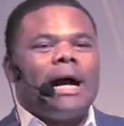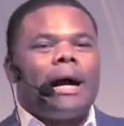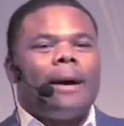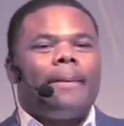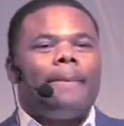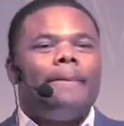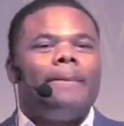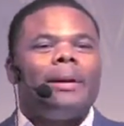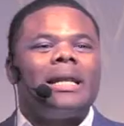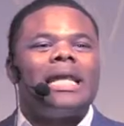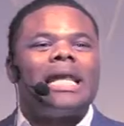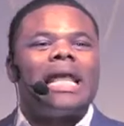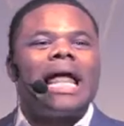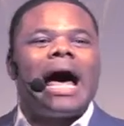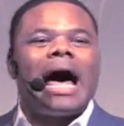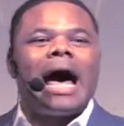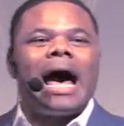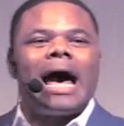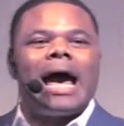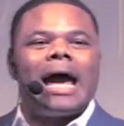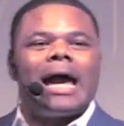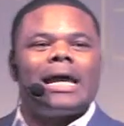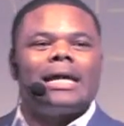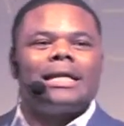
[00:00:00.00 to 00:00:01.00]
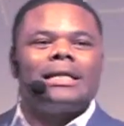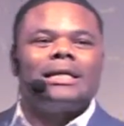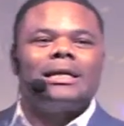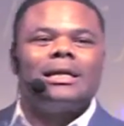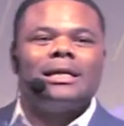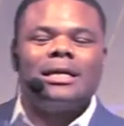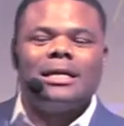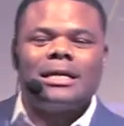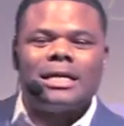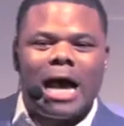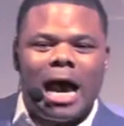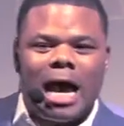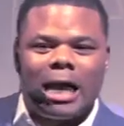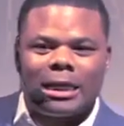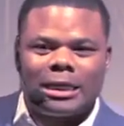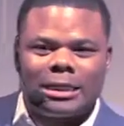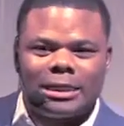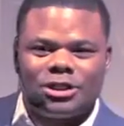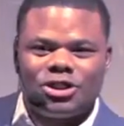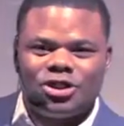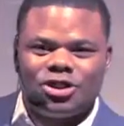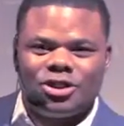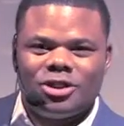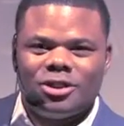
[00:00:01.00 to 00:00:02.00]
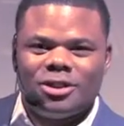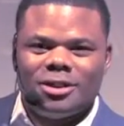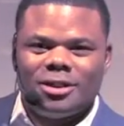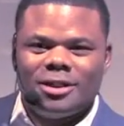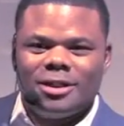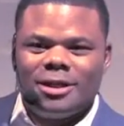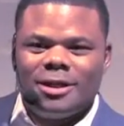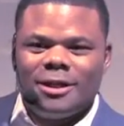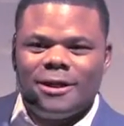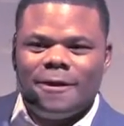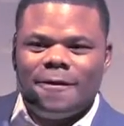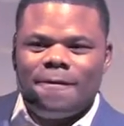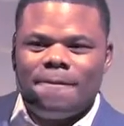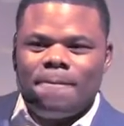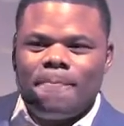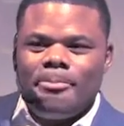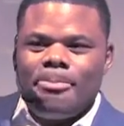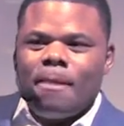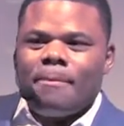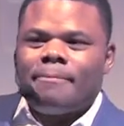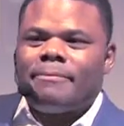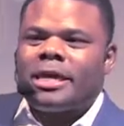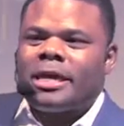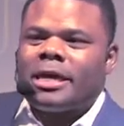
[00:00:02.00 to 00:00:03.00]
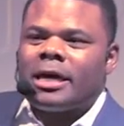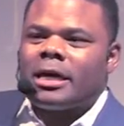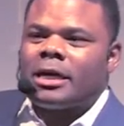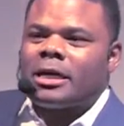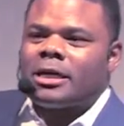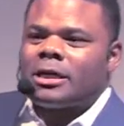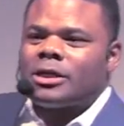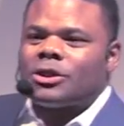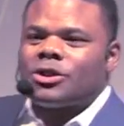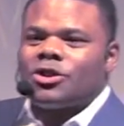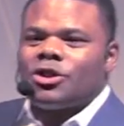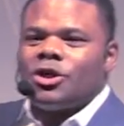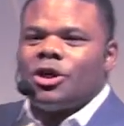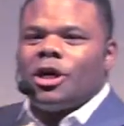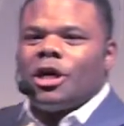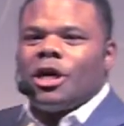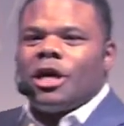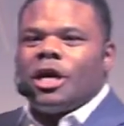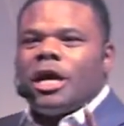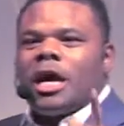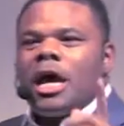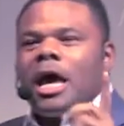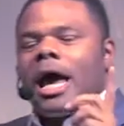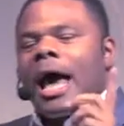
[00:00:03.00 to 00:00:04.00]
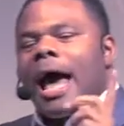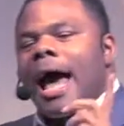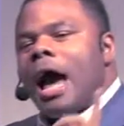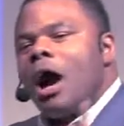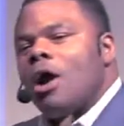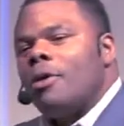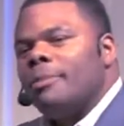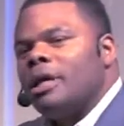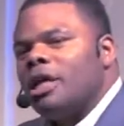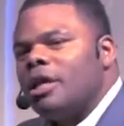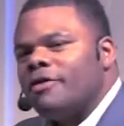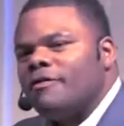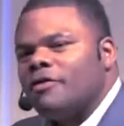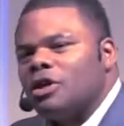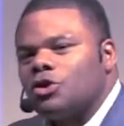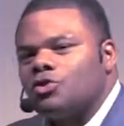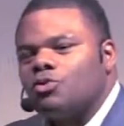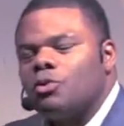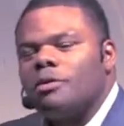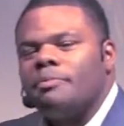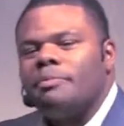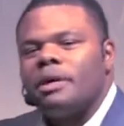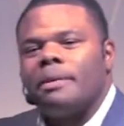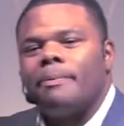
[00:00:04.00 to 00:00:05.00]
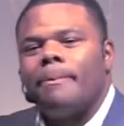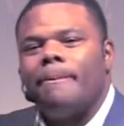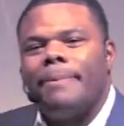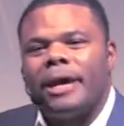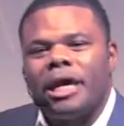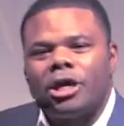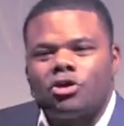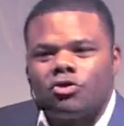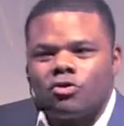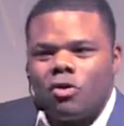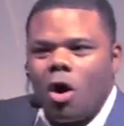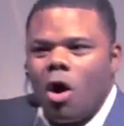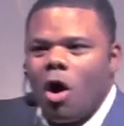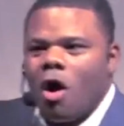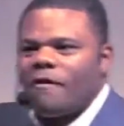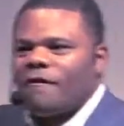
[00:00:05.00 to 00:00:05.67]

Applied knowledge. Because how many of us would be better